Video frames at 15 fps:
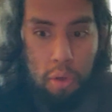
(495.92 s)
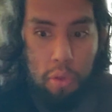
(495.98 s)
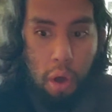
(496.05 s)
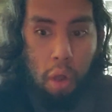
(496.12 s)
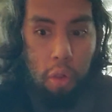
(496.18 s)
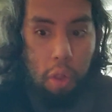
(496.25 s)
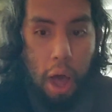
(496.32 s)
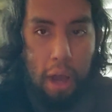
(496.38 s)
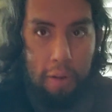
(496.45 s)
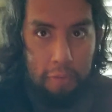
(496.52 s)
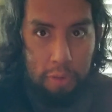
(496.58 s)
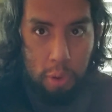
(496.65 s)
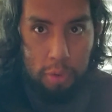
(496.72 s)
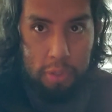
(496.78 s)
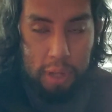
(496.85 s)
a lot of
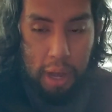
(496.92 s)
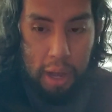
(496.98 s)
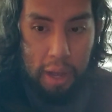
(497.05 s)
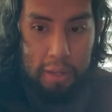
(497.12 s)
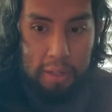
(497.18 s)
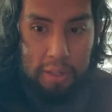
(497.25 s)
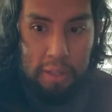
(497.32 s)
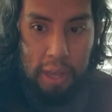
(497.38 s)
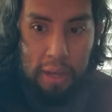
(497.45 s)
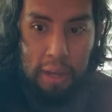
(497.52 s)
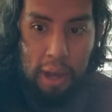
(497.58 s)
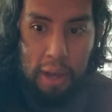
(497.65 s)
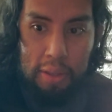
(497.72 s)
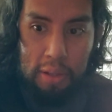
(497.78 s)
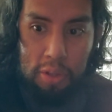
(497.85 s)
those guys, that
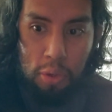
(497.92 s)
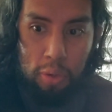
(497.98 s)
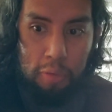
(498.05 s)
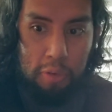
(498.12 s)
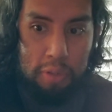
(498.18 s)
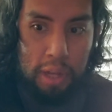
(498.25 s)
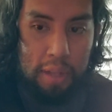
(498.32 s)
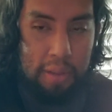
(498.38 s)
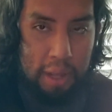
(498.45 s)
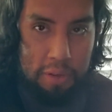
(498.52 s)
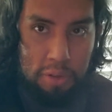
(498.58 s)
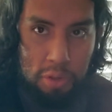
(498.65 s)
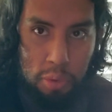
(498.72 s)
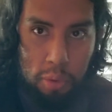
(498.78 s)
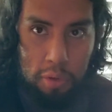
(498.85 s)
guy that sold it for ten
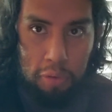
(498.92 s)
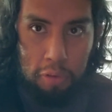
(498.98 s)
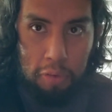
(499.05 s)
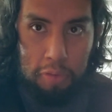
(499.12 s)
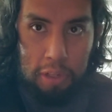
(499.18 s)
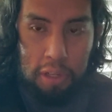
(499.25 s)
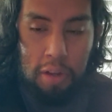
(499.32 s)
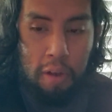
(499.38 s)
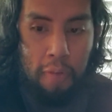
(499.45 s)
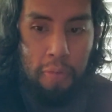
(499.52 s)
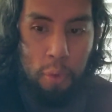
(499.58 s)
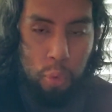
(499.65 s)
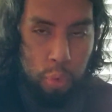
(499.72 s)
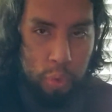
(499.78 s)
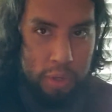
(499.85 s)
thousand two hundred fifty,
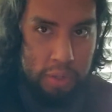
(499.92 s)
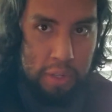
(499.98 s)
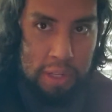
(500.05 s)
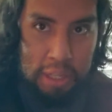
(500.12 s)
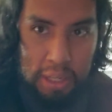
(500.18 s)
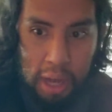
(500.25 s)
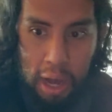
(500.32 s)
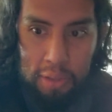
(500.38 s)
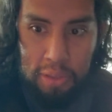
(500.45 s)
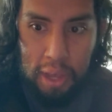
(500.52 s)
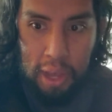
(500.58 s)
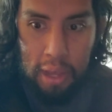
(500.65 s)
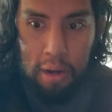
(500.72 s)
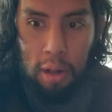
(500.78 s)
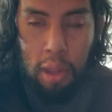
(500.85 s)
the reason he got
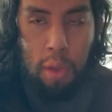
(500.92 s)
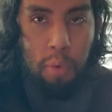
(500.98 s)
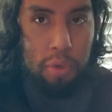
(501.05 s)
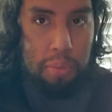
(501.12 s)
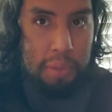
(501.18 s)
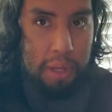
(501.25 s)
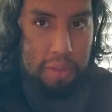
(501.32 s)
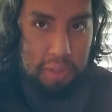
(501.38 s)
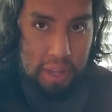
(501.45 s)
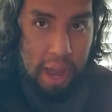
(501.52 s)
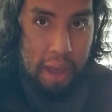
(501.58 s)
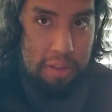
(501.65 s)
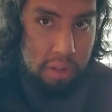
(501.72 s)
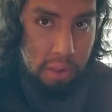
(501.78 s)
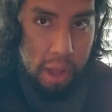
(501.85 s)
that was because he
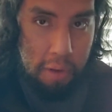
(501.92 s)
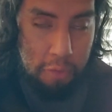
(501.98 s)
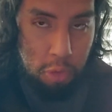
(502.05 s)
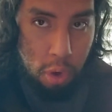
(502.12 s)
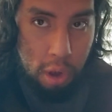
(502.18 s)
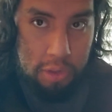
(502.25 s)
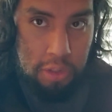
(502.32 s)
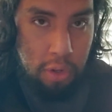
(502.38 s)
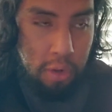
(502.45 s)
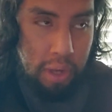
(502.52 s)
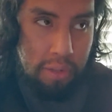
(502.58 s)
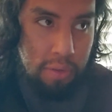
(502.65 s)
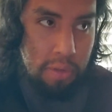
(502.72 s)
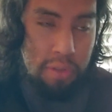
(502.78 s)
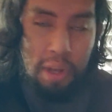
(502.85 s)
has a lot of cross
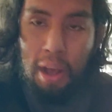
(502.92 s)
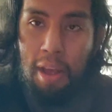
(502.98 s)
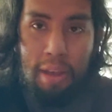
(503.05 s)
collectors.